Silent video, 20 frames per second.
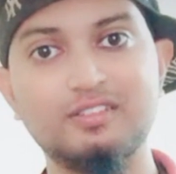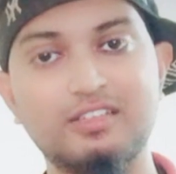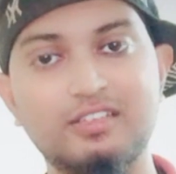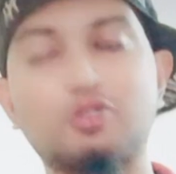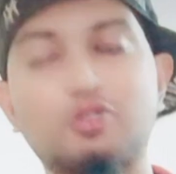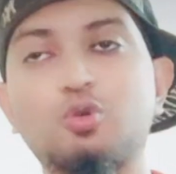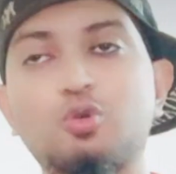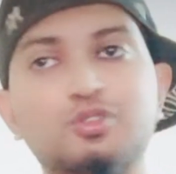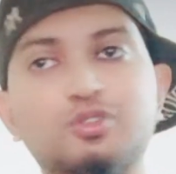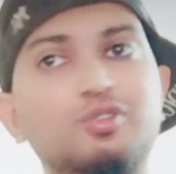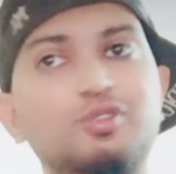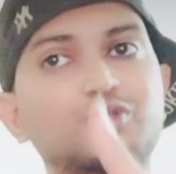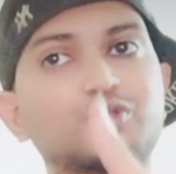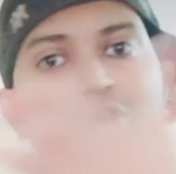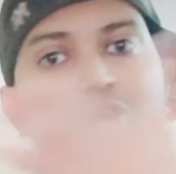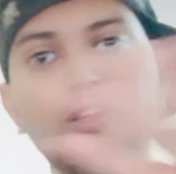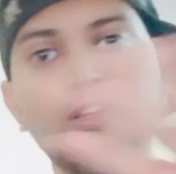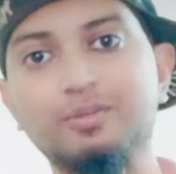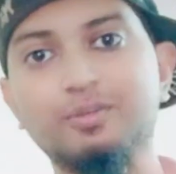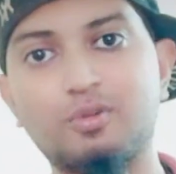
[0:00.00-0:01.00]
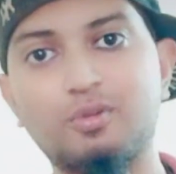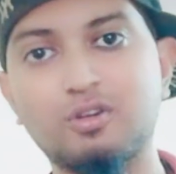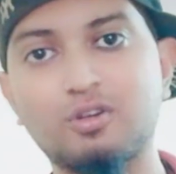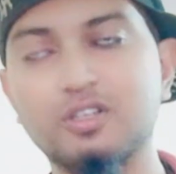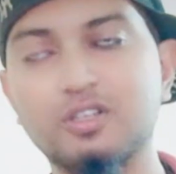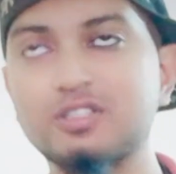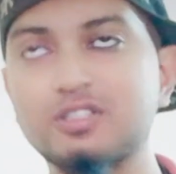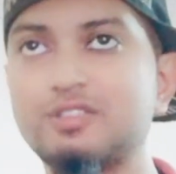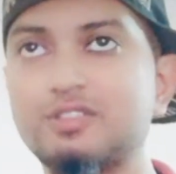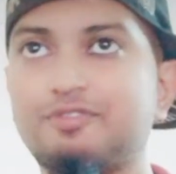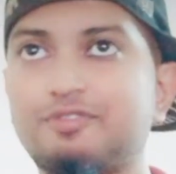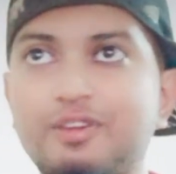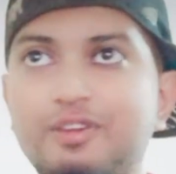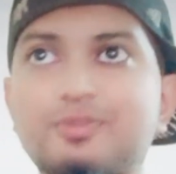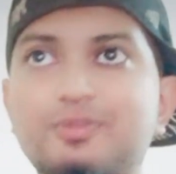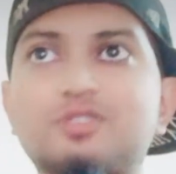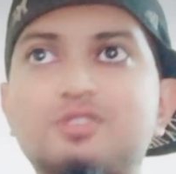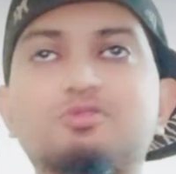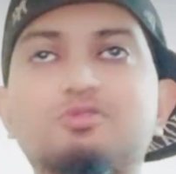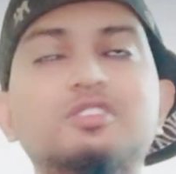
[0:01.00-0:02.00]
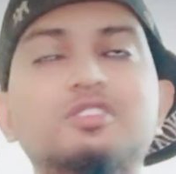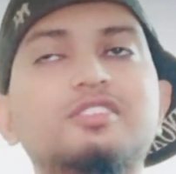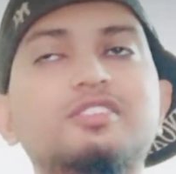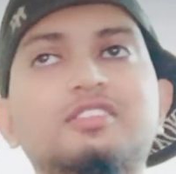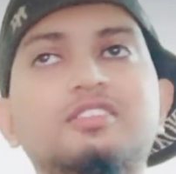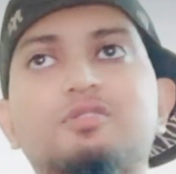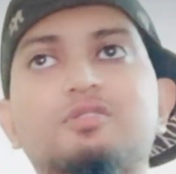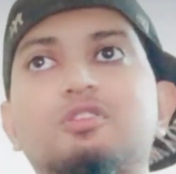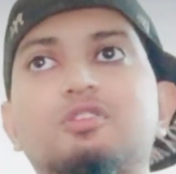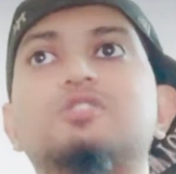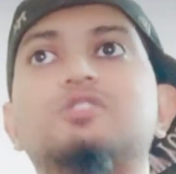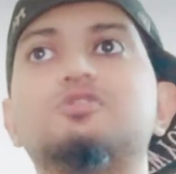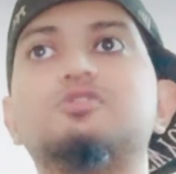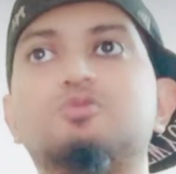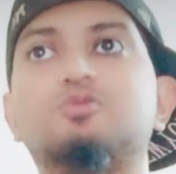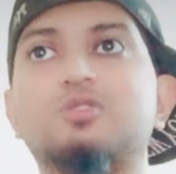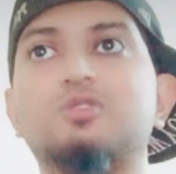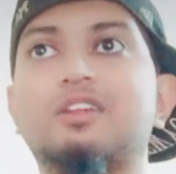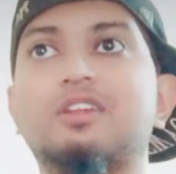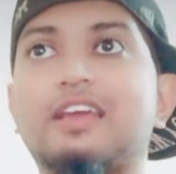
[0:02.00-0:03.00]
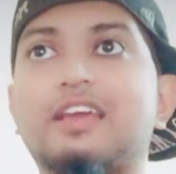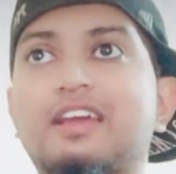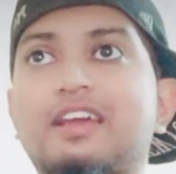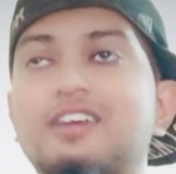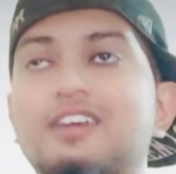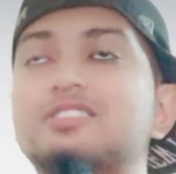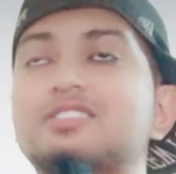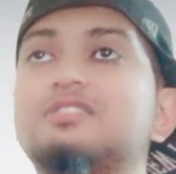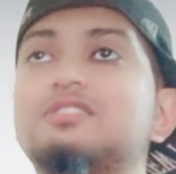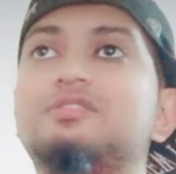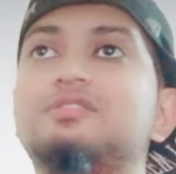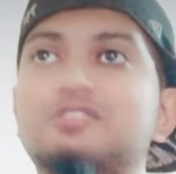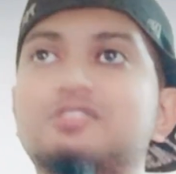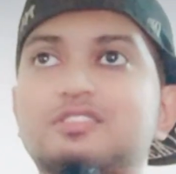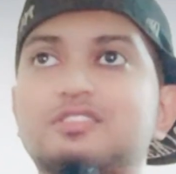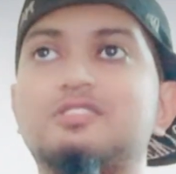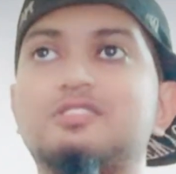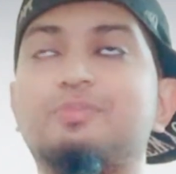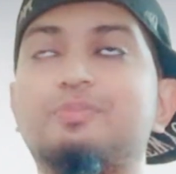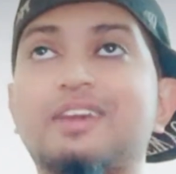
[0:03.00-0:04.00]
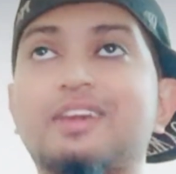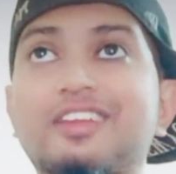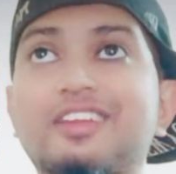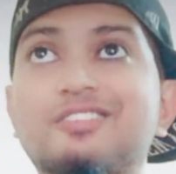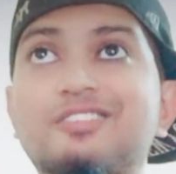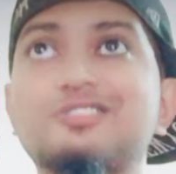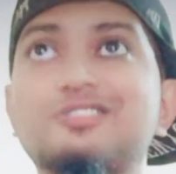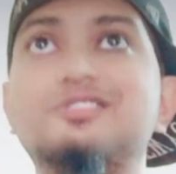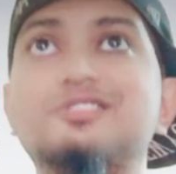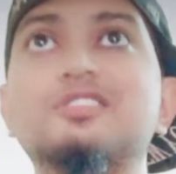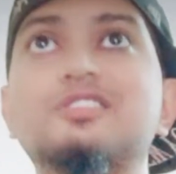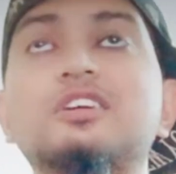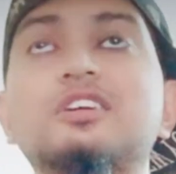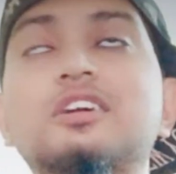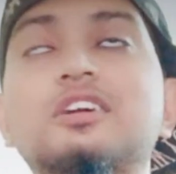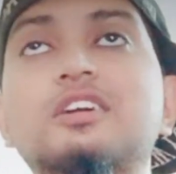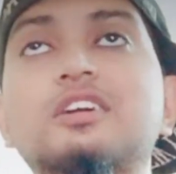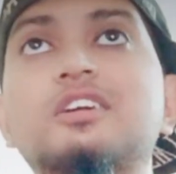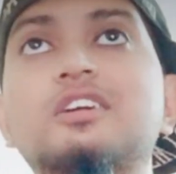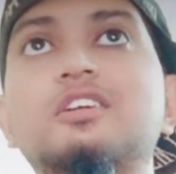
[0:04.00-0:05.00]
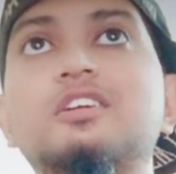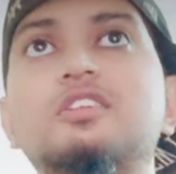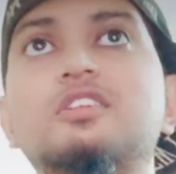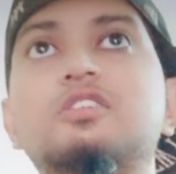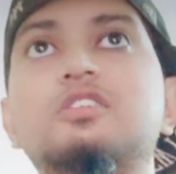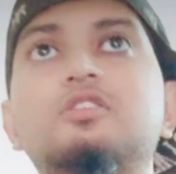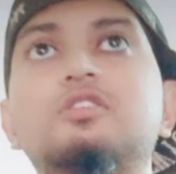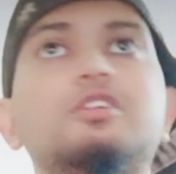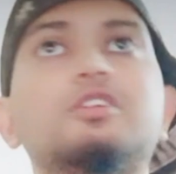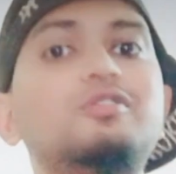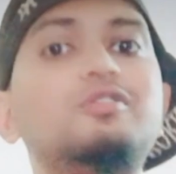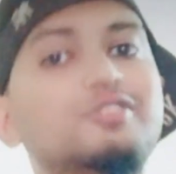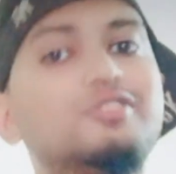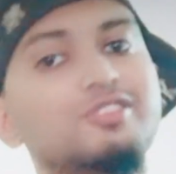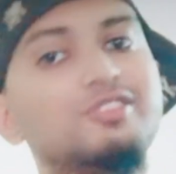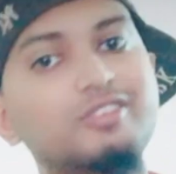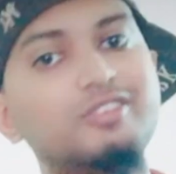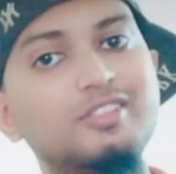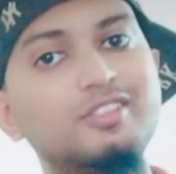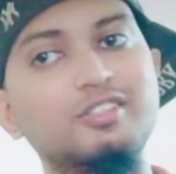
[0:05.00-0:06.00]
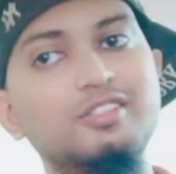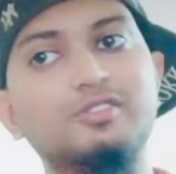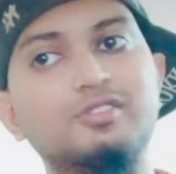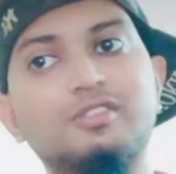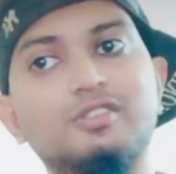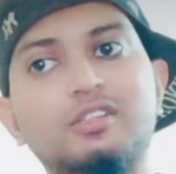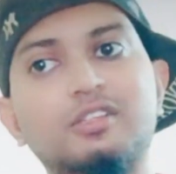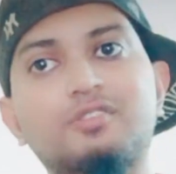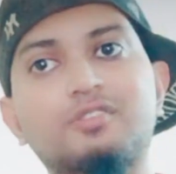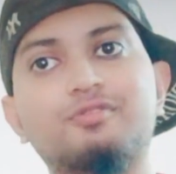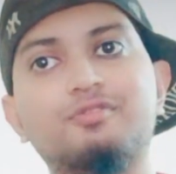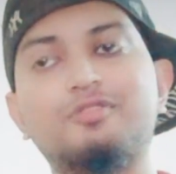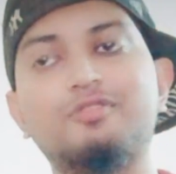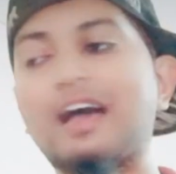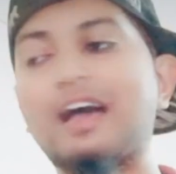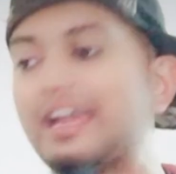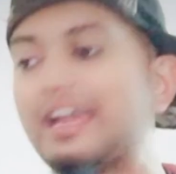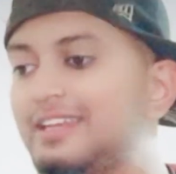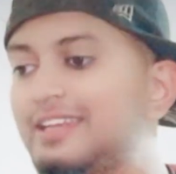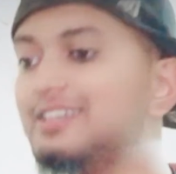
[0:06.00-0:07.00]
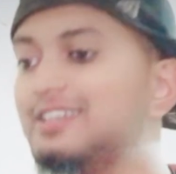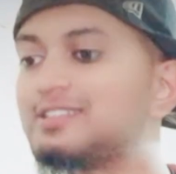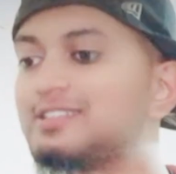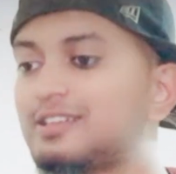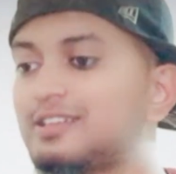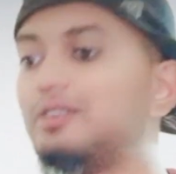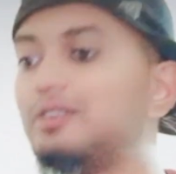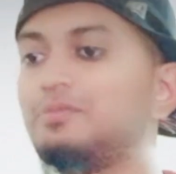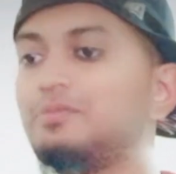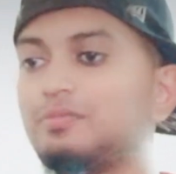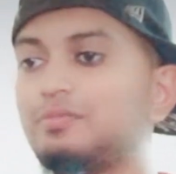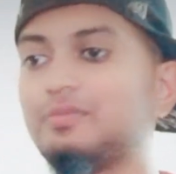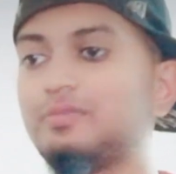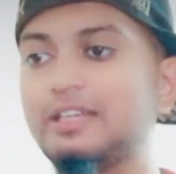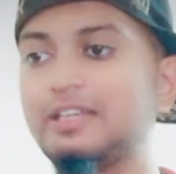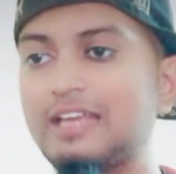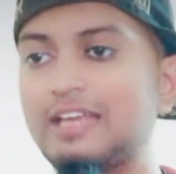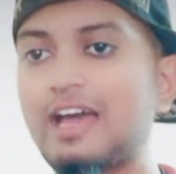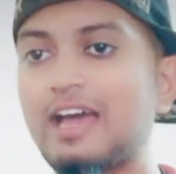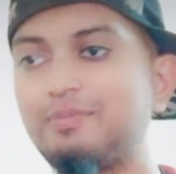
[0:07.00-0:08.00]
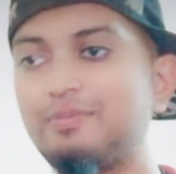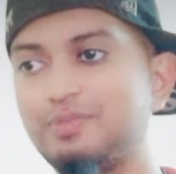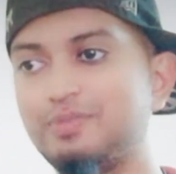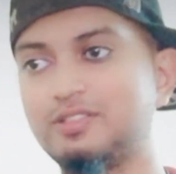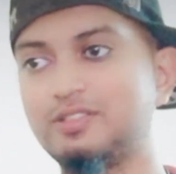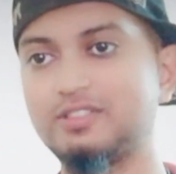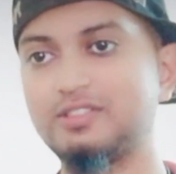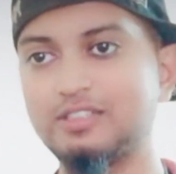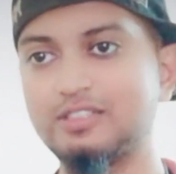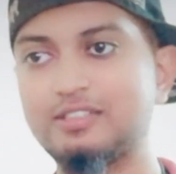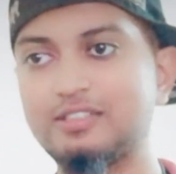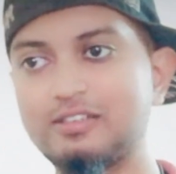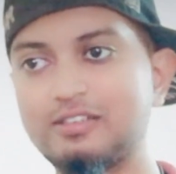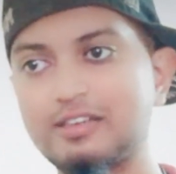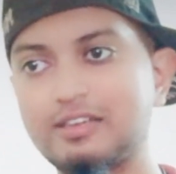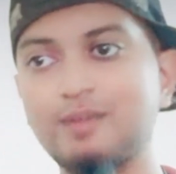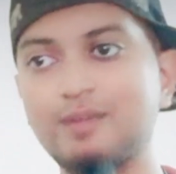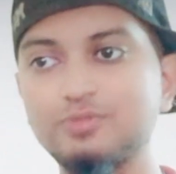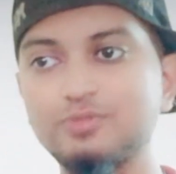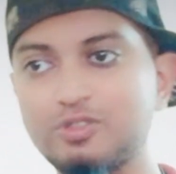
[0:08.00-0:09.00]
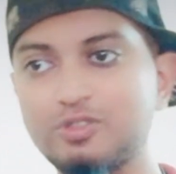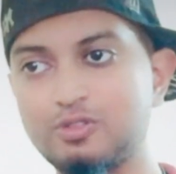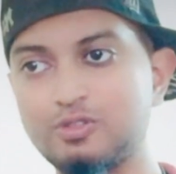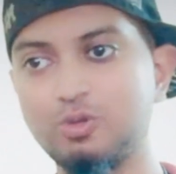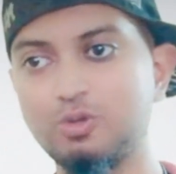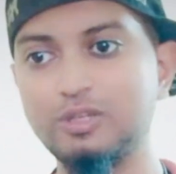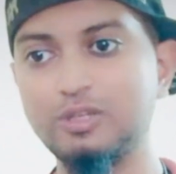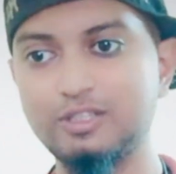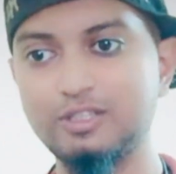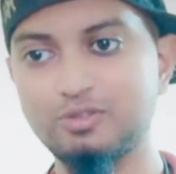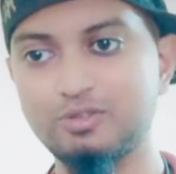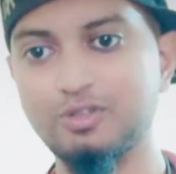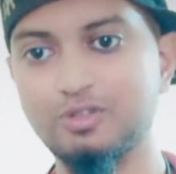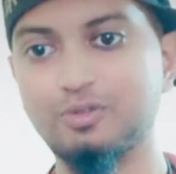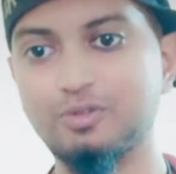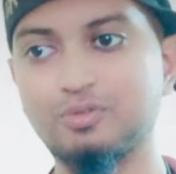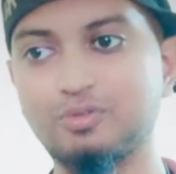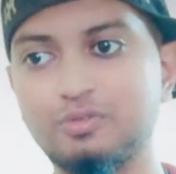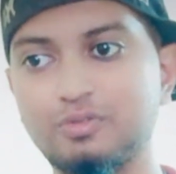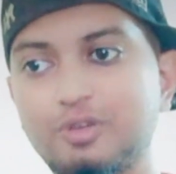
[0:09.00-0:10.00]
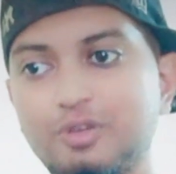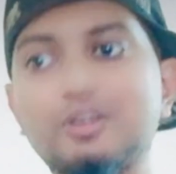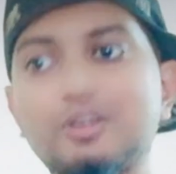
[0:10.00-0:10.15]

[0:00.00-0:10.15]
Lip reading: It goes out to all the bloggers, the famous ones and the ones who are like us, just the beginners. You cannot stress yourself. Ideas come, it happens, it comes slowly to you.